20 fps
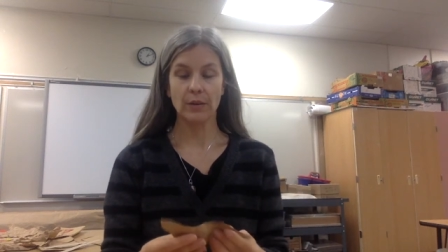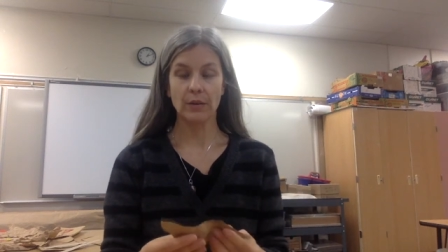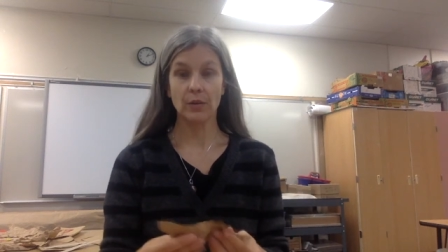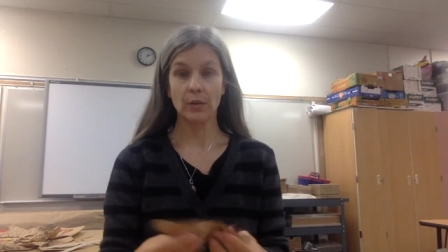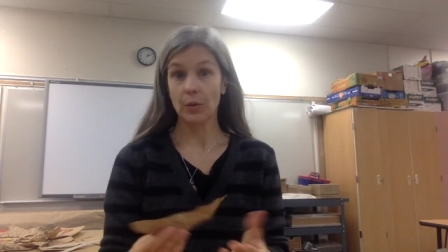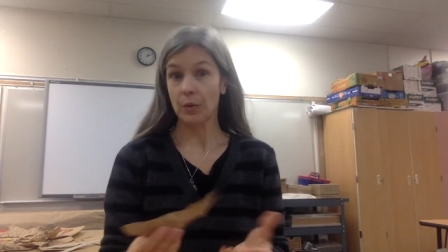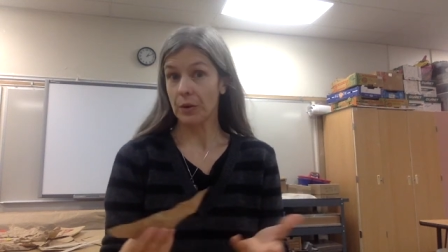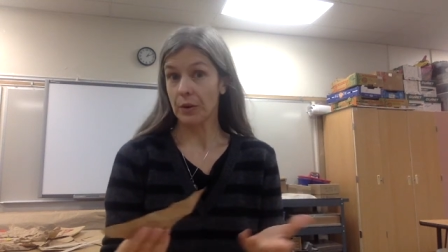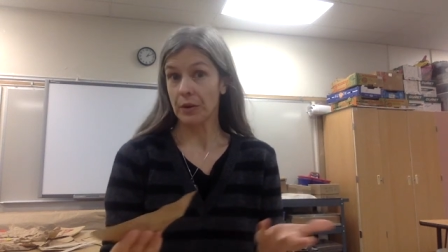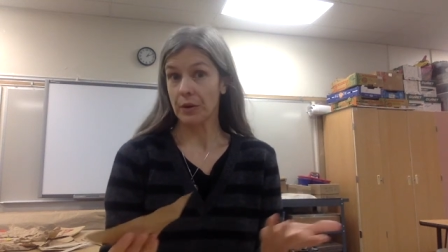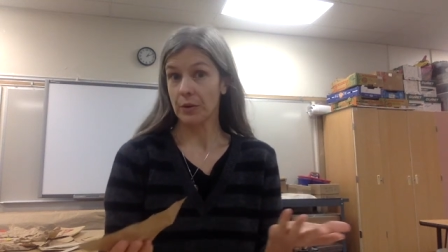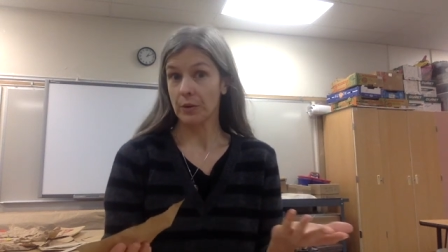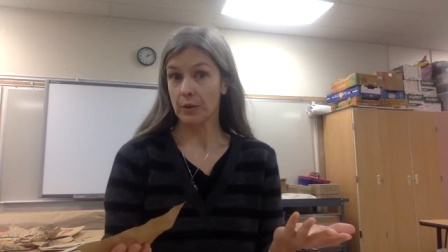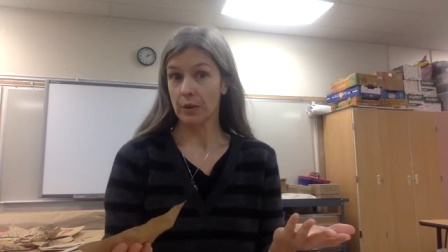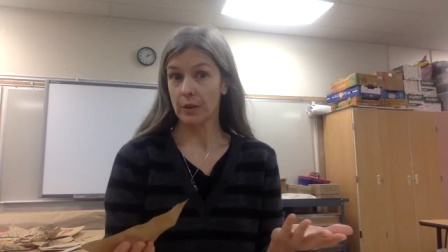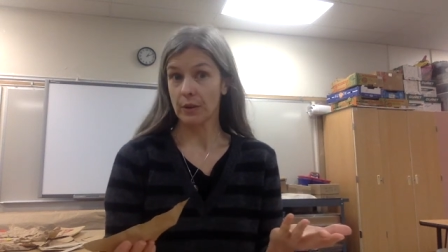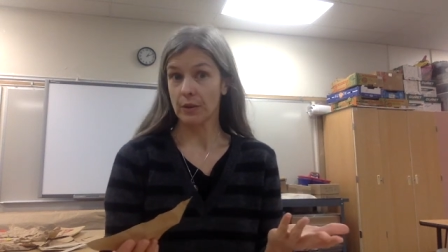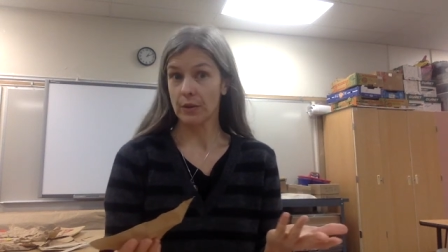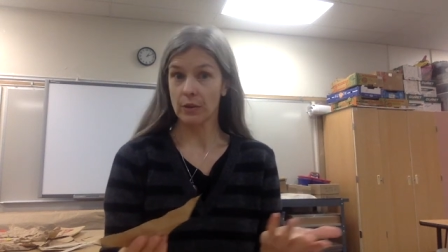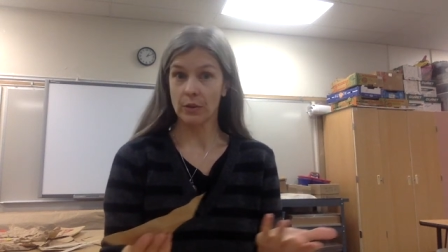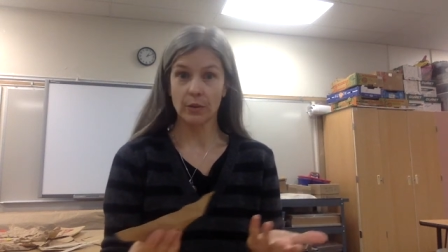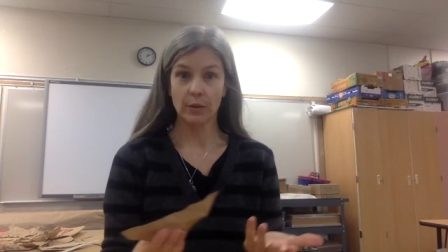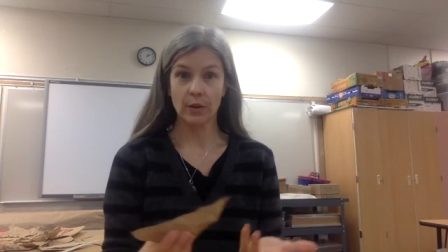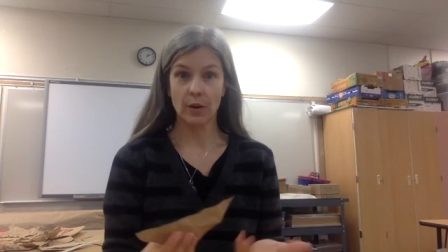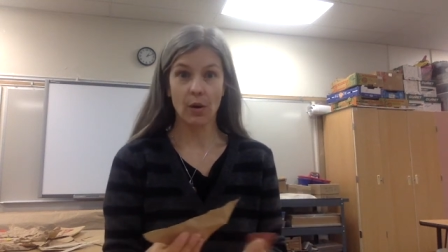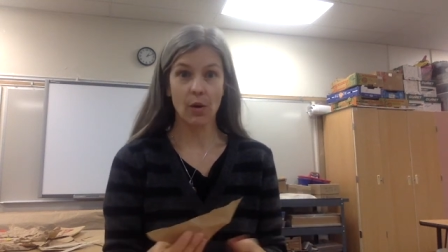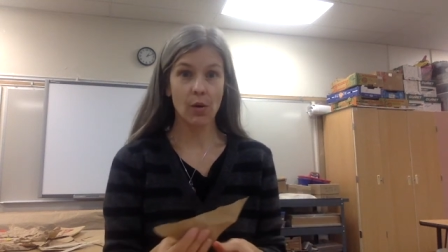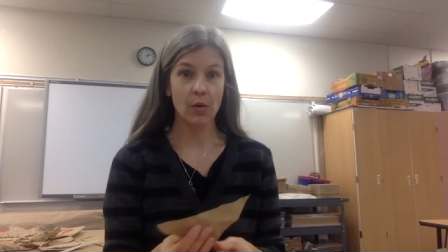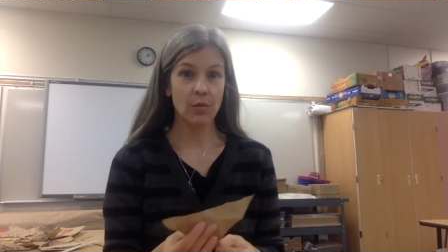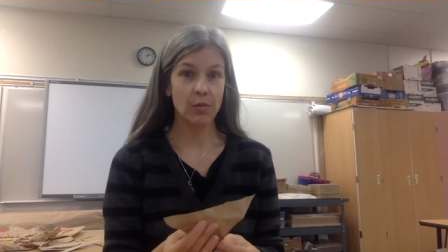or you could do an
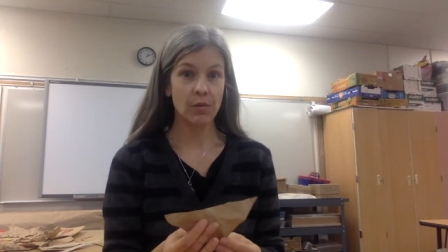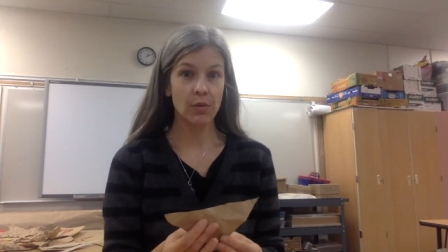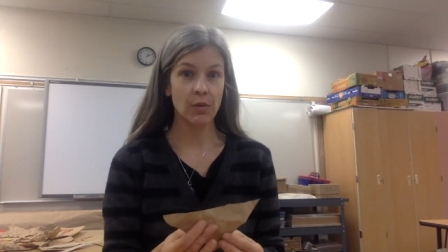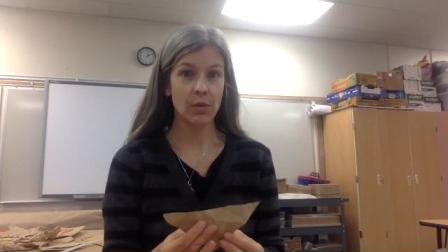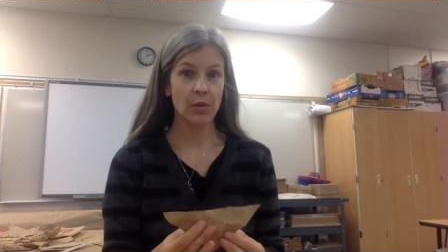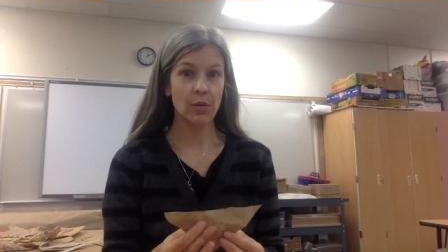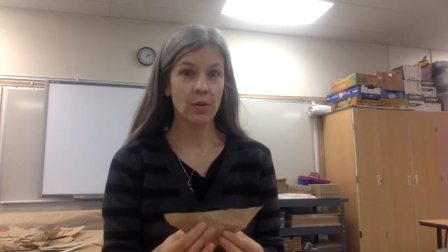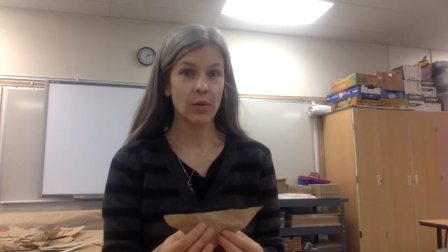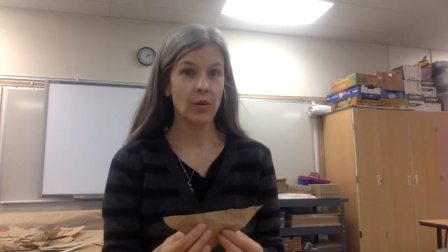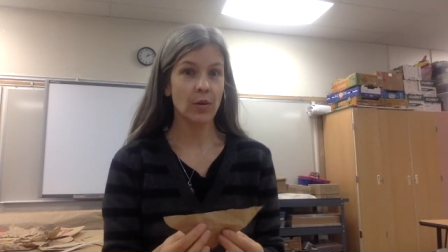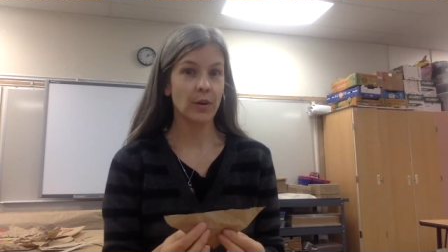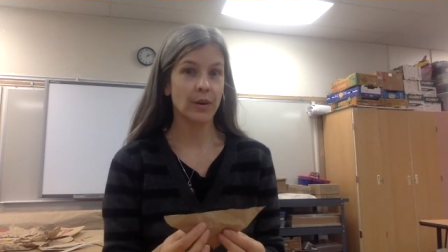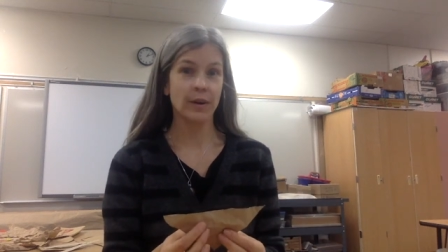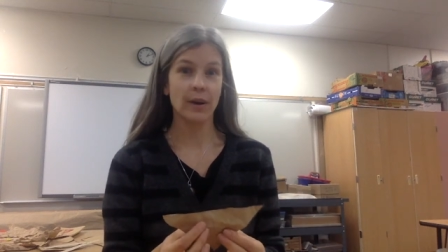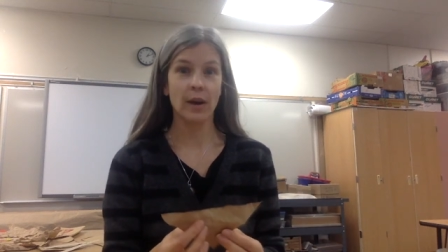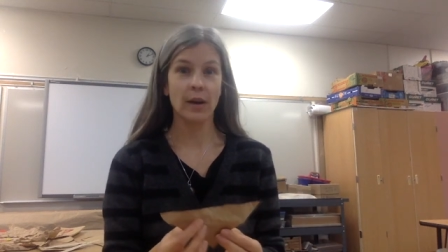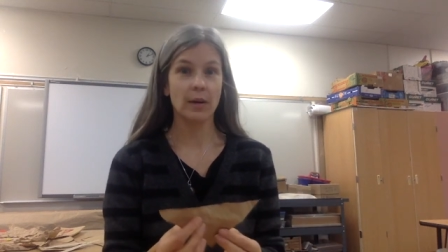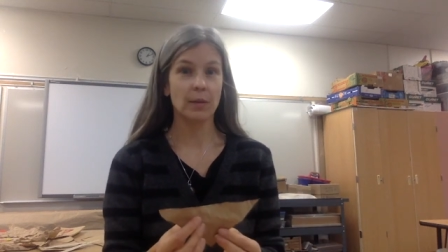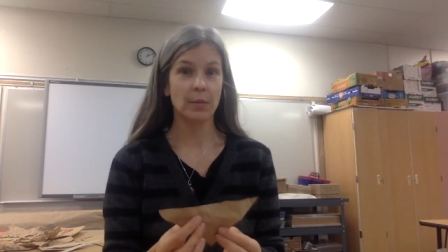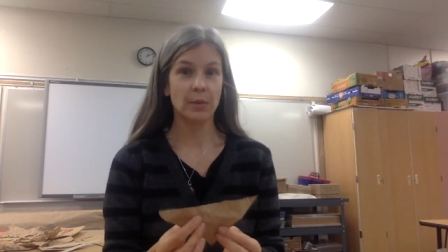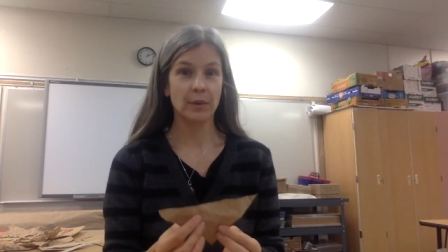oval or not a